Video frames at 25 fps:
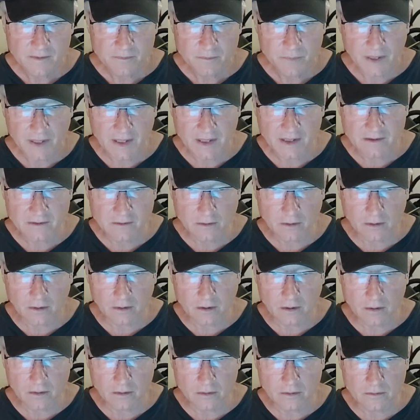pay to
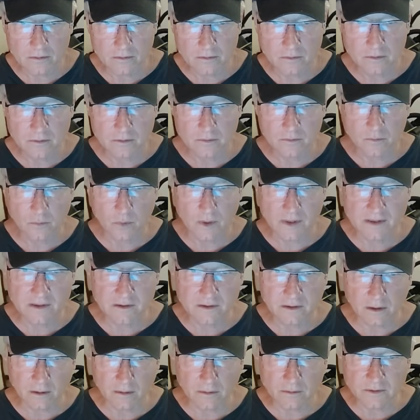all what
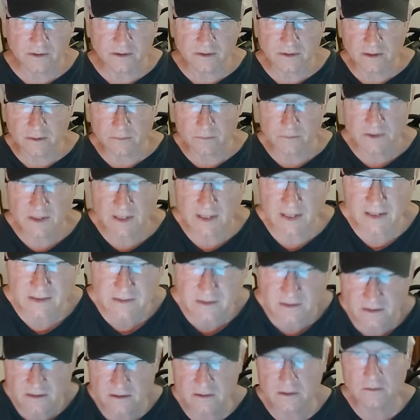is owed to them,
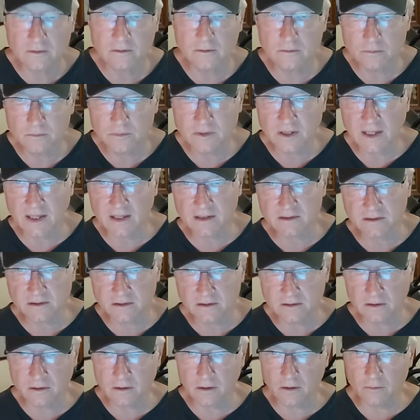taxes to whom
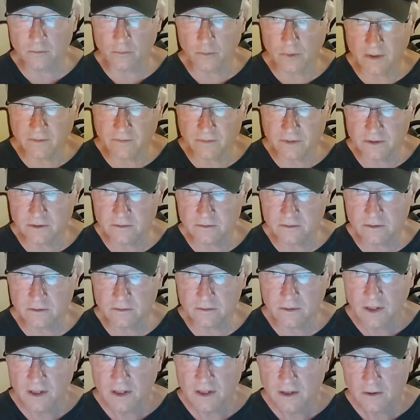taxes are owed, revenue
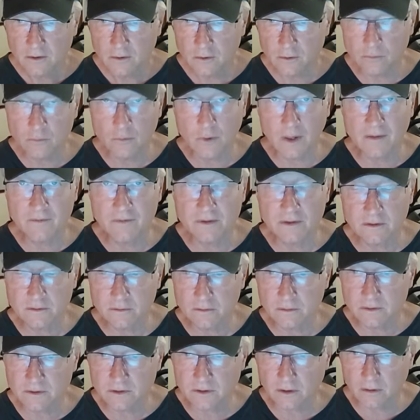to whom revenue
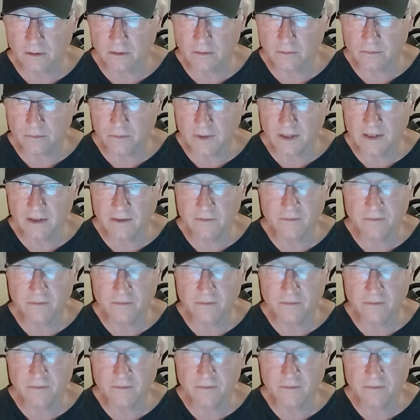is owed, right?